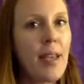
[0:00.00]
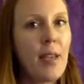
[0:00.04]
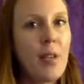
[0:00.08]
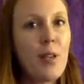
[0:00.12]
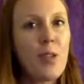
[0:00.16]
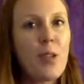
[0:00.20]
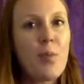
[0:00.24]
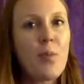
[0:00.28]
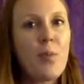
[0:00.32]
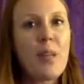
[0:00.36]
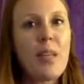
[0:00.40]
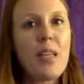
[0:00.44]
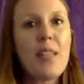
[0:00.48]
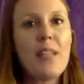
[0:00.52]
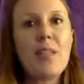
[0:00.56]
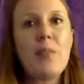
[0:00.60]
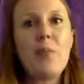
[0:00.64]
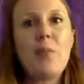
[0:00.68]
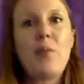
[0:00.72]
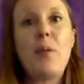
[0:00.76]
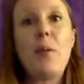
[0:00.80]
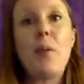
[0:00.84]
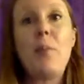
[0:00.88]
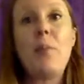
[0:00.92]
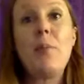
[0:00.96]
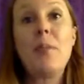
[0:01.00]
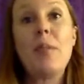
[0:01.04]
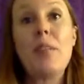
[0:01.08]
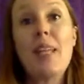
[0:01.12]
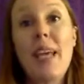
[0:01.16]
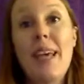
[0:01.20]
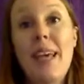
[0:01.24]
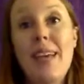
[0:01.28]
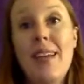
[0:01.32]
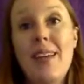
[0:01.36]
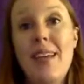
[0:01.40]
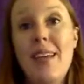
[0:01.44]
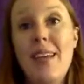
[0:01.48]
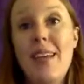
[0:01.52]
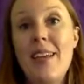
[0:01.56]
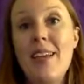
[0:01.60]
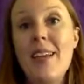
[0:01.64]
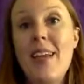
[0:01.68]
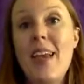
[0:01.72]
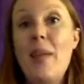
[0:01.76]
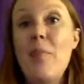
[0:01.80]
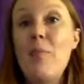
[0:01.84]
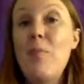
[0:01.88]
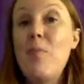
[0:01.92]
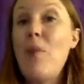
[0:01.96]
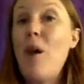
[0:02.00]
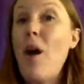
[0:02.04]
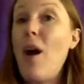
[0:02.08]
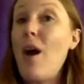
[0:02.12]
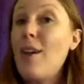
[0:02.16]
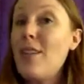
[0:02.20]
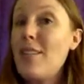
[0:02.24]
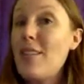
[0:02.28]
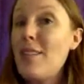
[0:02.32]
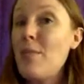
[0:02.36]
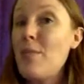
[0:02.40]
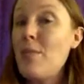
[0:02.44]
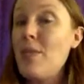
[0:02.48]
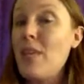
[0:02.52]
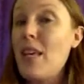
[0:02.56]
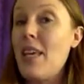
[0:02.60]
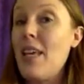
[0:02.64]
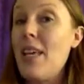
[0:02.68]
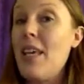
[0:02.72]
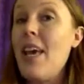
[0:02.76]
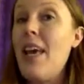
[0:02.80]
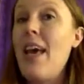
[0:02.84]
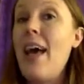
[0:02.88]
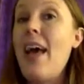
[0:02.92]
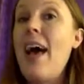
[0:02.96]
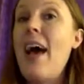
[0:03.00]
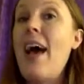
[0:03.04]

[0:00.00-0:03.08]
Here's a place to put a plan in and possibly